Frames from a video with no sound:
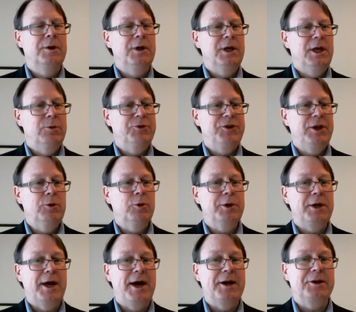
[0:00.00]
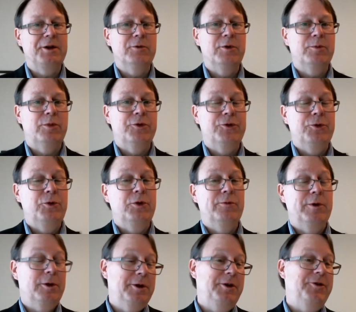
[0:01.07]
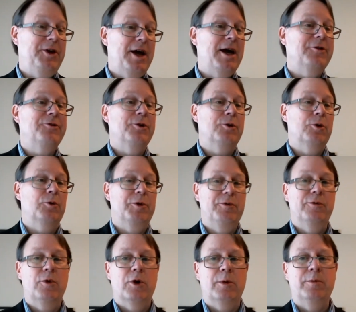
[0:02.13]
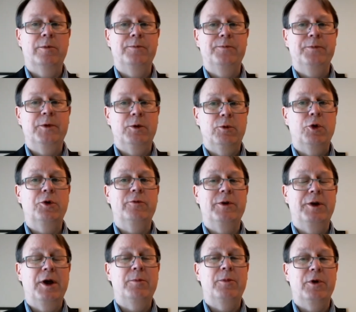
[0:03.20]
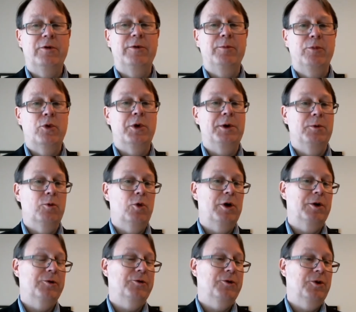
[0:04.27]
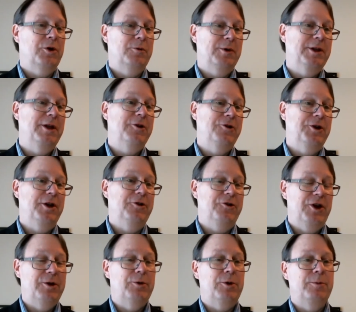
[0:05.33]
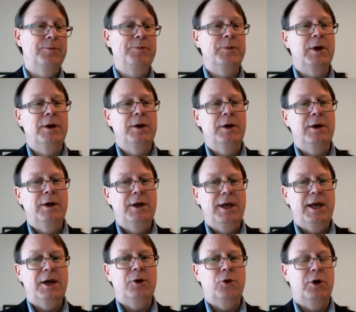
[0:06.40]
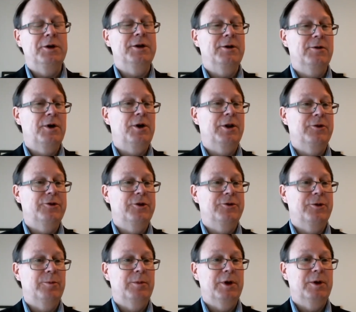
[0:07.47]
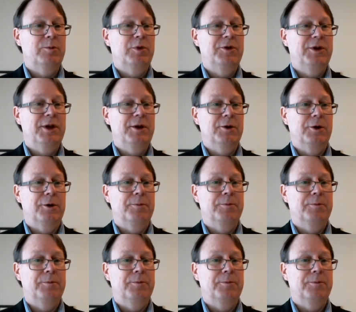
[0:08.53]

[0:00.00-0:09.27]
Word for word: He was equally active in pursuit of ecclesiastical reform and wrote of a number of important works on religion in general and on Catholicism in particular.